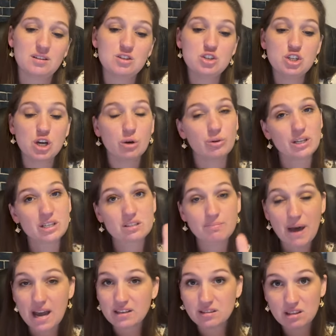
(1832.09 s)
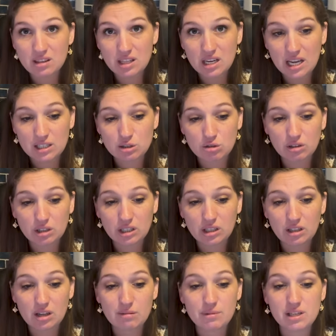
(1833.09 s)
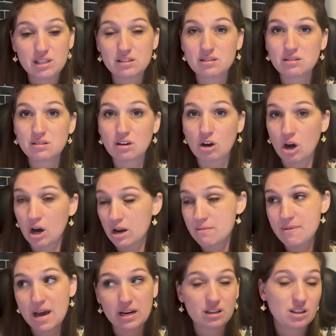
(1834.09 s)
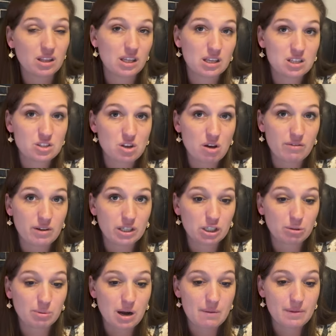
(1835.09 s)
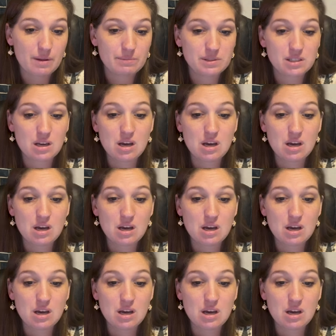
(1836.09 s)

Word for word: Don't expect that the next curriculum is automatically going to solve all your problems.